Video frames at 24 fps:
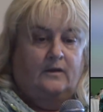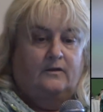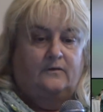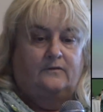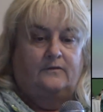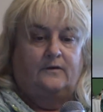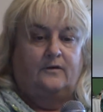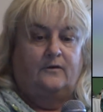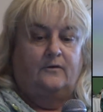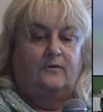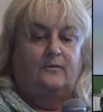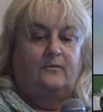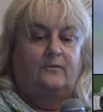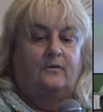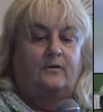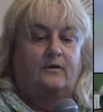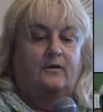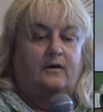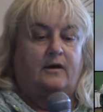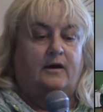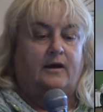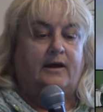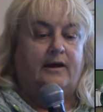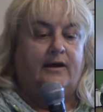
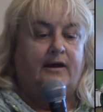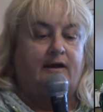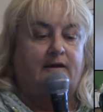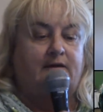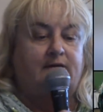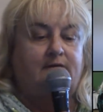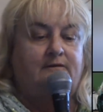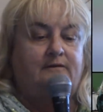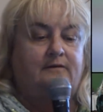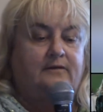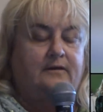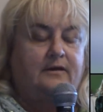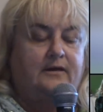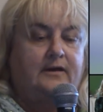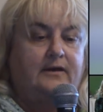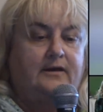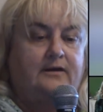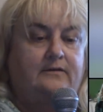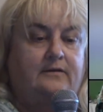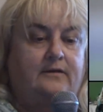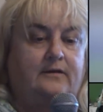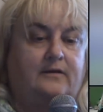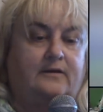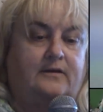So I had a
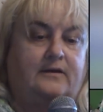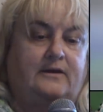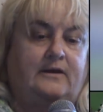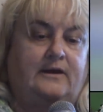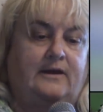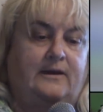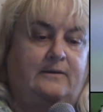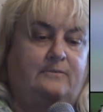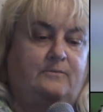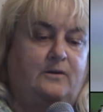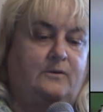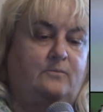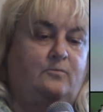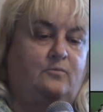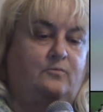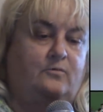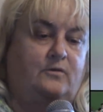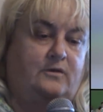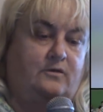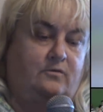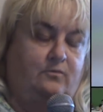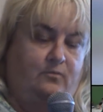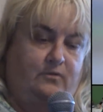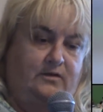slide that I came up
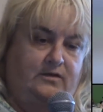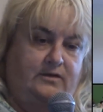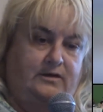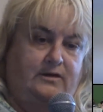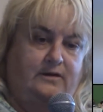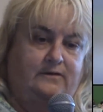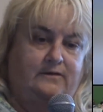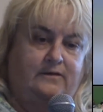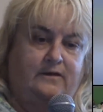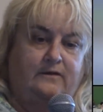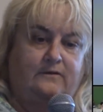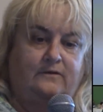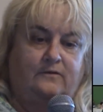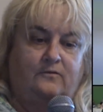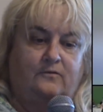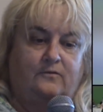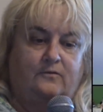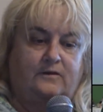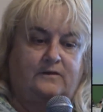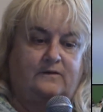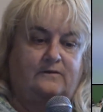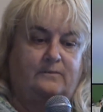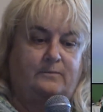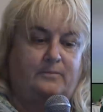with with the
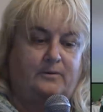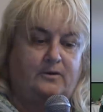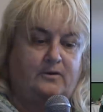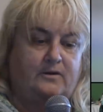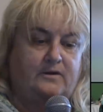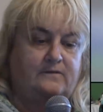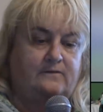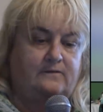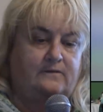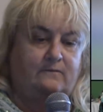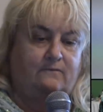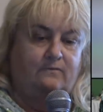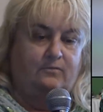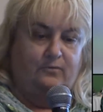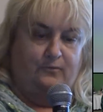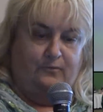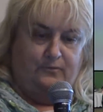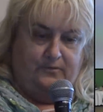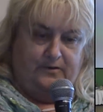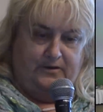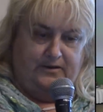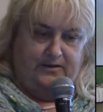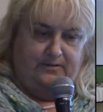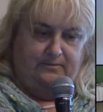industrial experience of
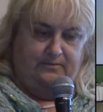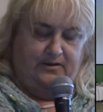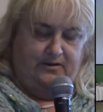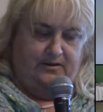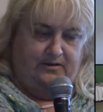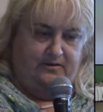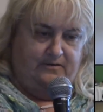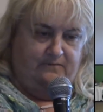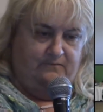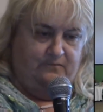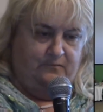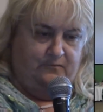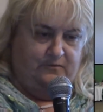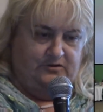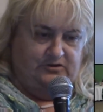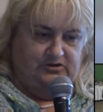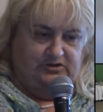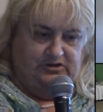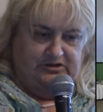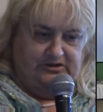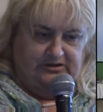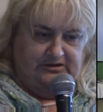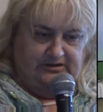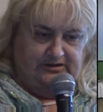thorium, and
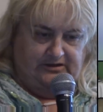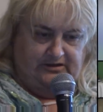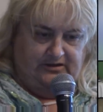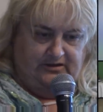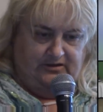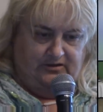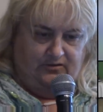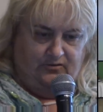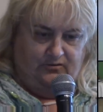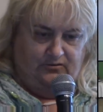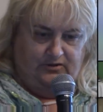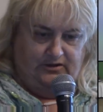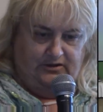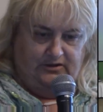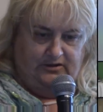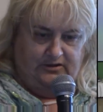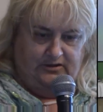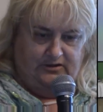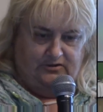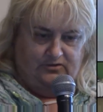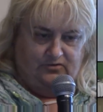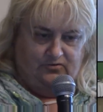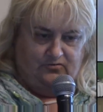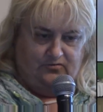unfortunately, the only
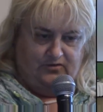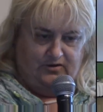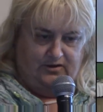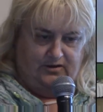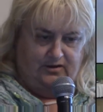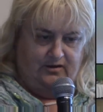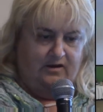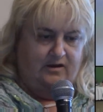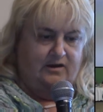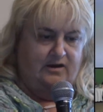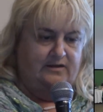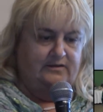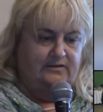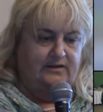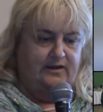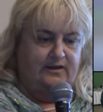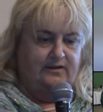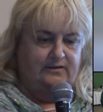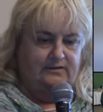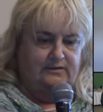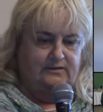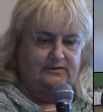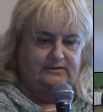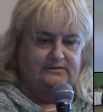country on
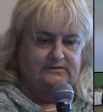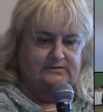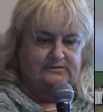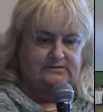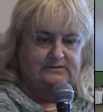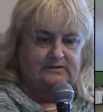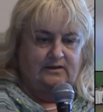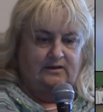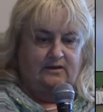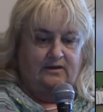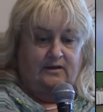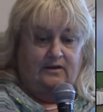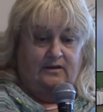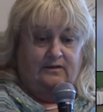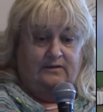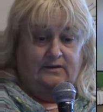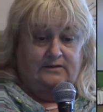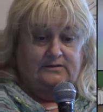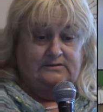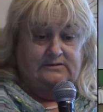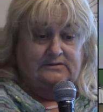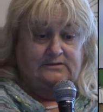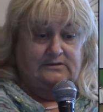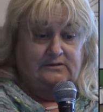that list
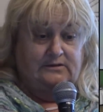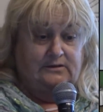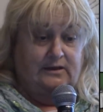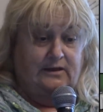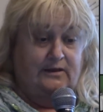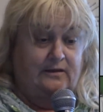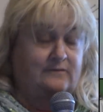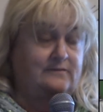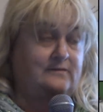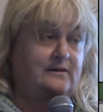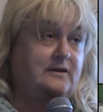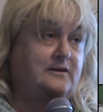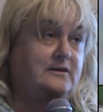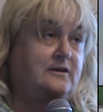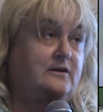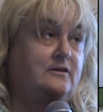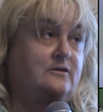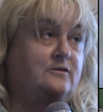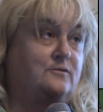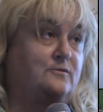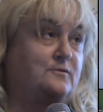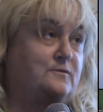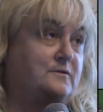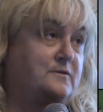that still has
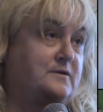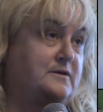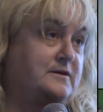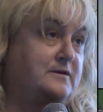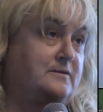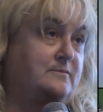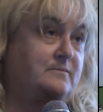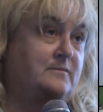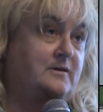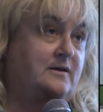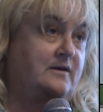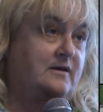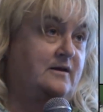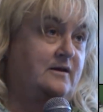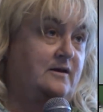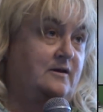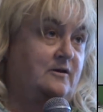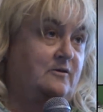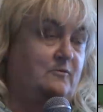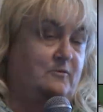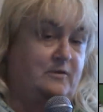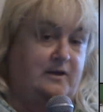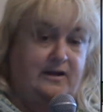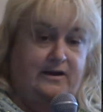any thorium
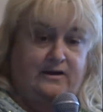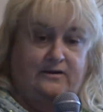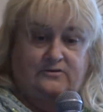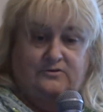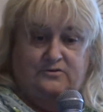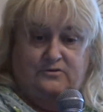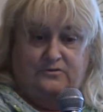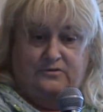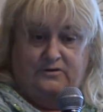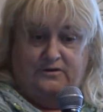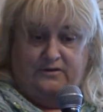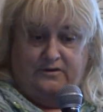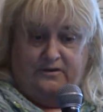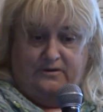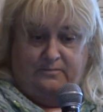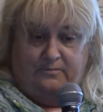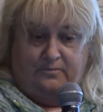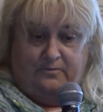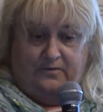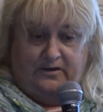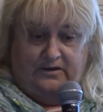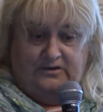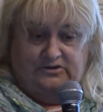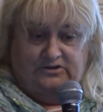reactor in
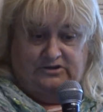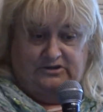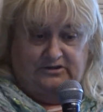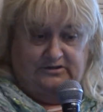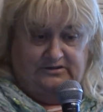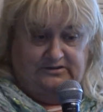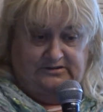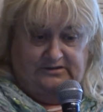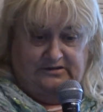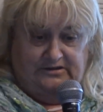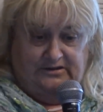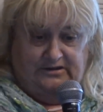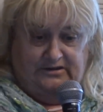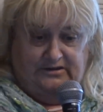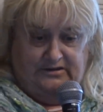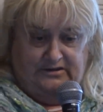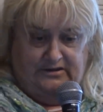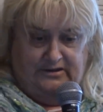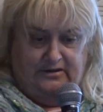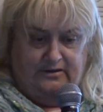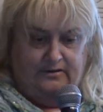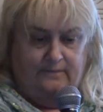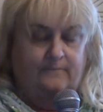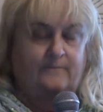operation is in
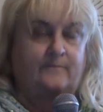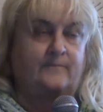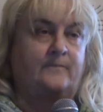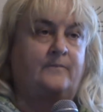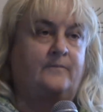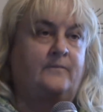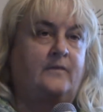India.